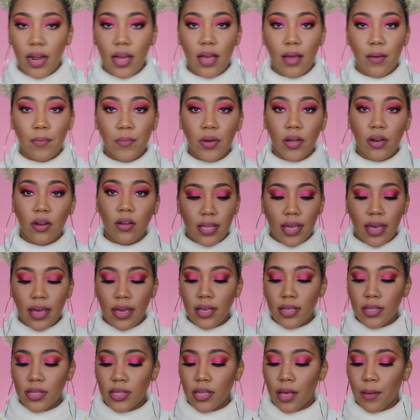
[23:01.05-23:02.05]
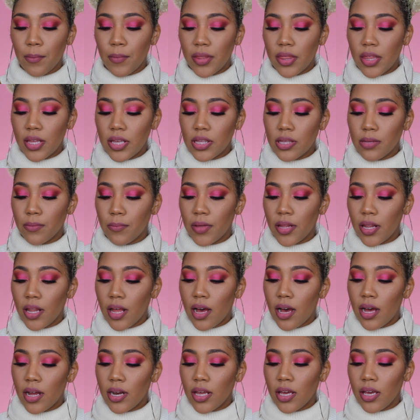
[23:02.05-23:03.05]
I am going to take some of this
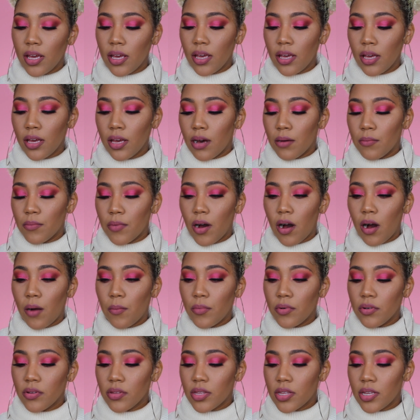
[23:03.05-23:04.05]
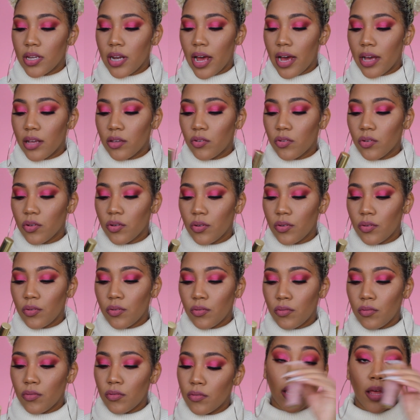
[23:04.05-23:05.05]
Milani Almost
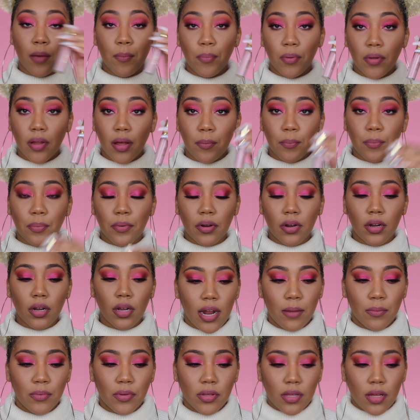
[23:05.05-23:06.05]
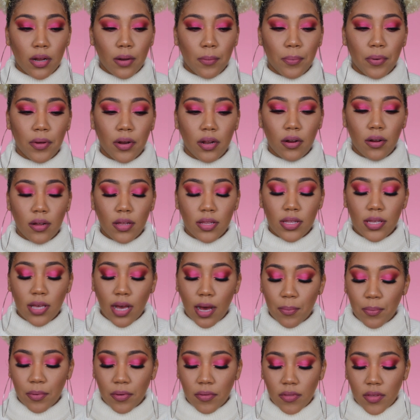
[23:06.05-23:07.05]
Natural Lip Plumper, and I'm just going to put it on
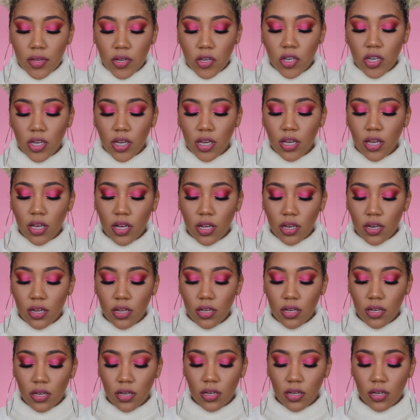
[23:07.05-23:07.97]
top of this shade.